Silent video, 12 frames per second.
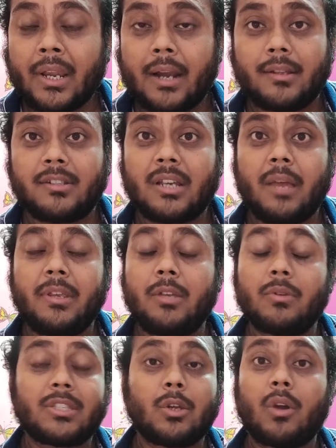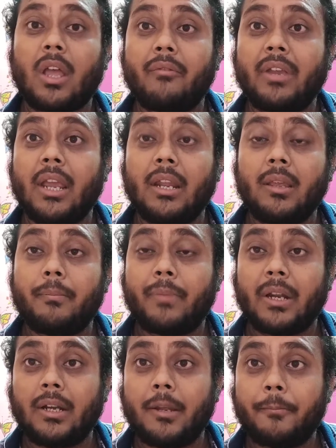At the time, he was not having any
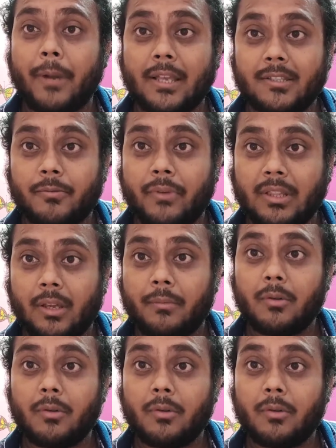printing press with him.